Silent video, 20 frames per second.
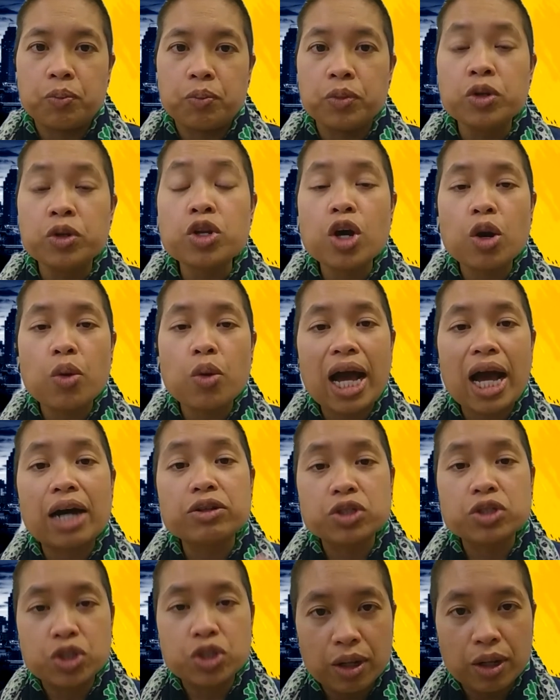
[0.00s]
know
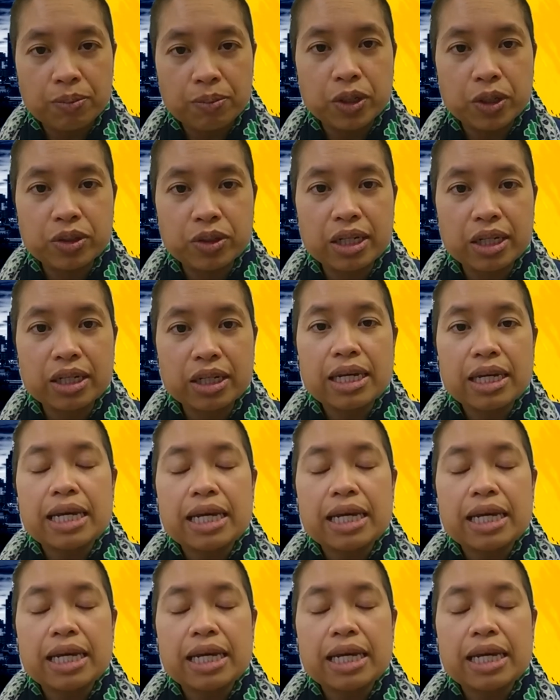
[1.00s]
how to upload it.